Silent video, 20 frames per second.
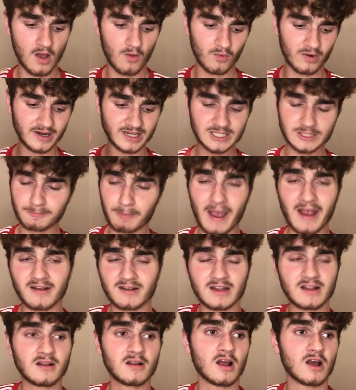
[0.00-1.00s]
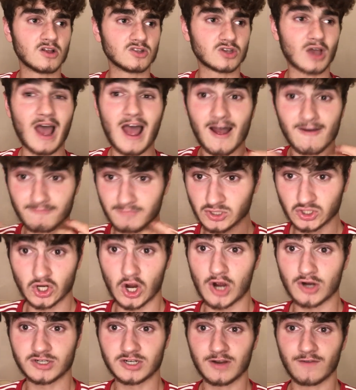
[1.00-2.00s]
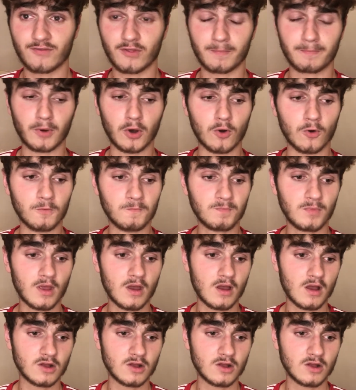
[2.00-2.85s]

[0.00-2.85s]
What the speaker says: We're expecting to have majority of the ball.